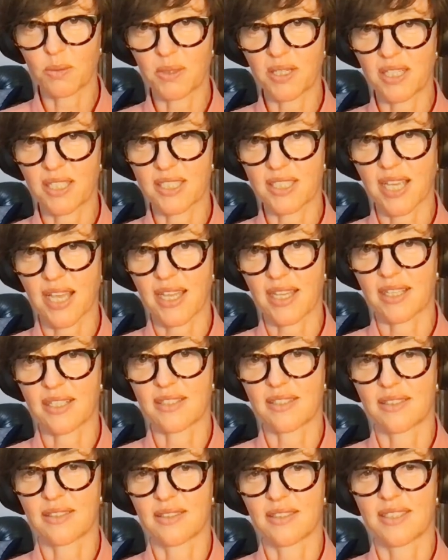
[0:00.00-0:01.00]
but it
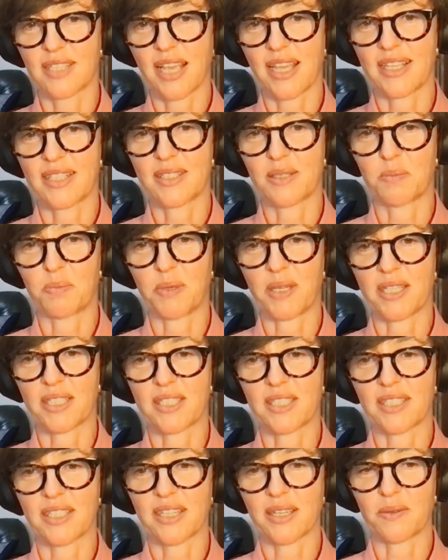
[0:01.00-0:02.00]
takes a bit
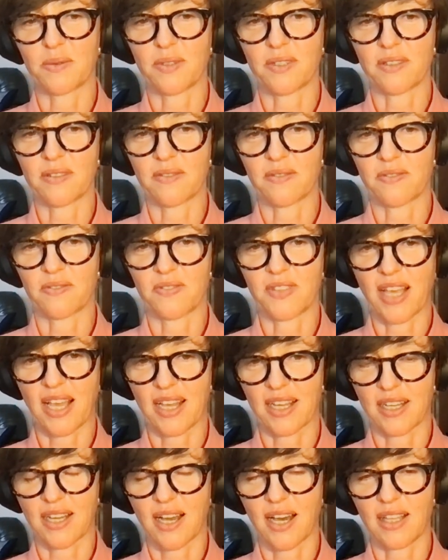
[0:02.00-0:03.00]
to get rid of
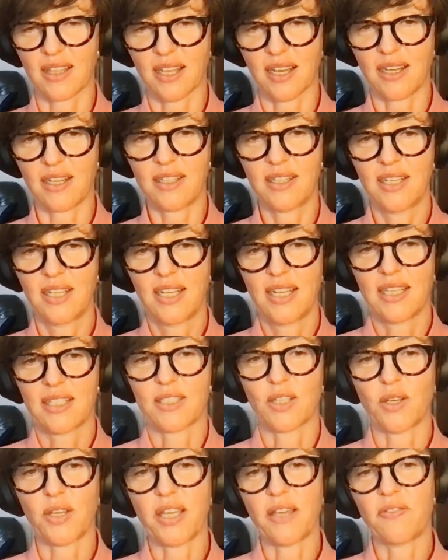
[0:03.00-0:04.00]
that color.
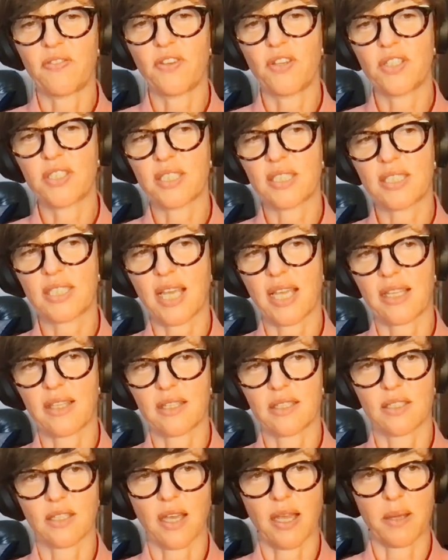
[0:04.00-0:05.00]
So if you just take
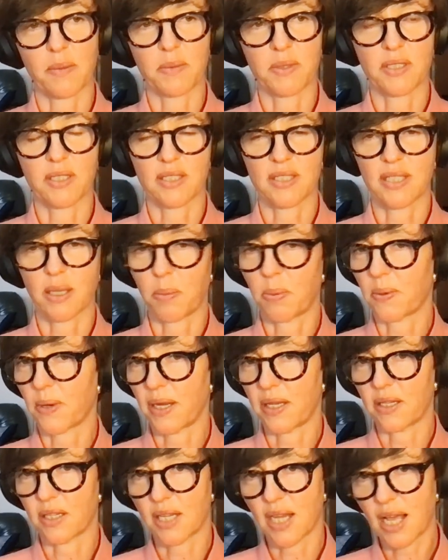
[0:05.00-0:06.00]
the time to
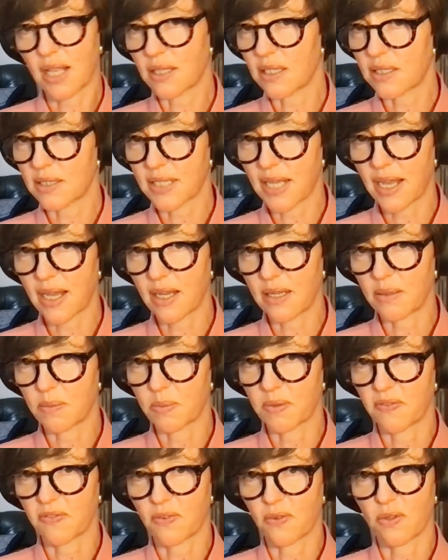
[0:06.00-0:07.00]
separate your colors out
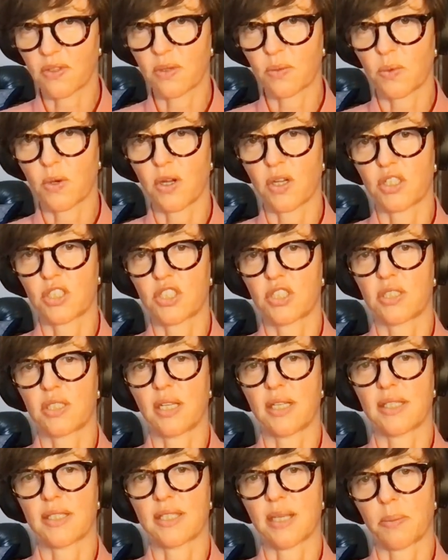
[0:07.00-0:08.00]
before the wash
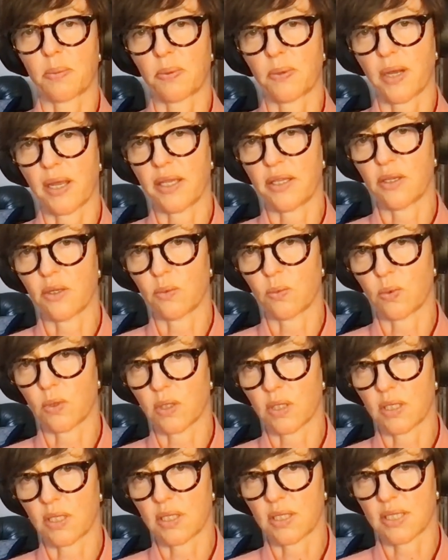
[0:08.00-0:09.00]
and separate your
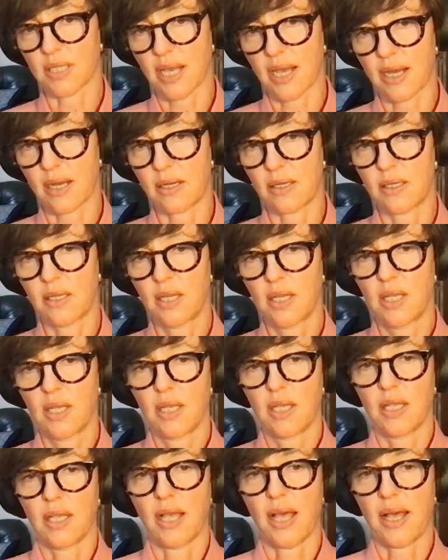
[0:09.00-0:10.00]
woolens out,
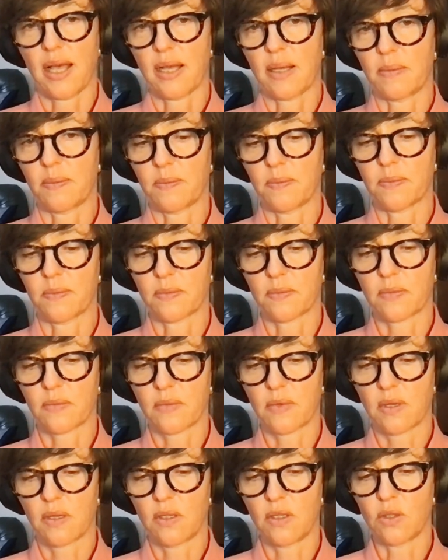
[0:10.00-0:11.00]

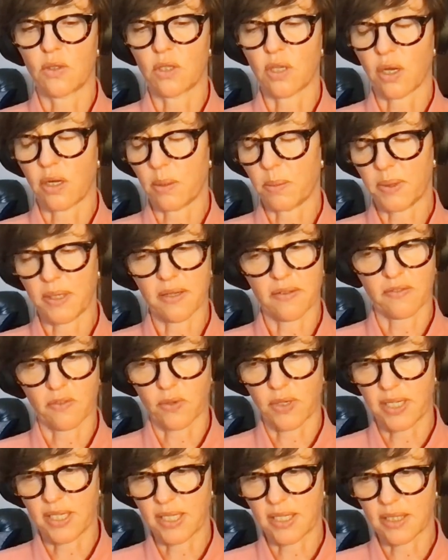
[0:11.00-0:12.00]
you're going to be
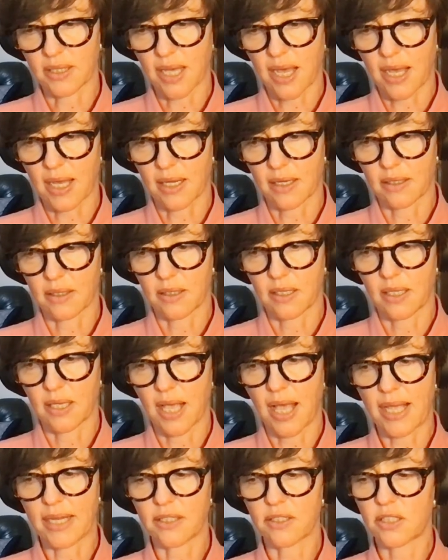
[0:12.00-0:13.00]
avoiding that.
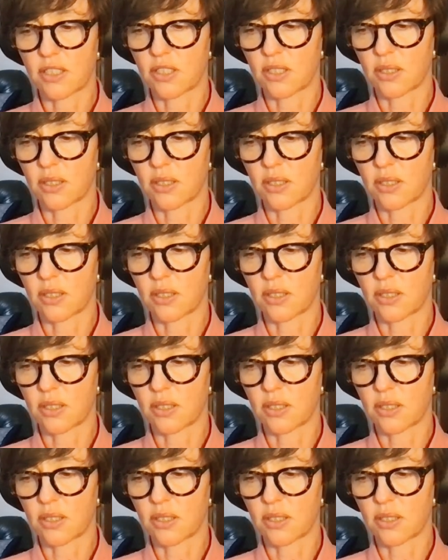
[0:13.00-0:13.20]
And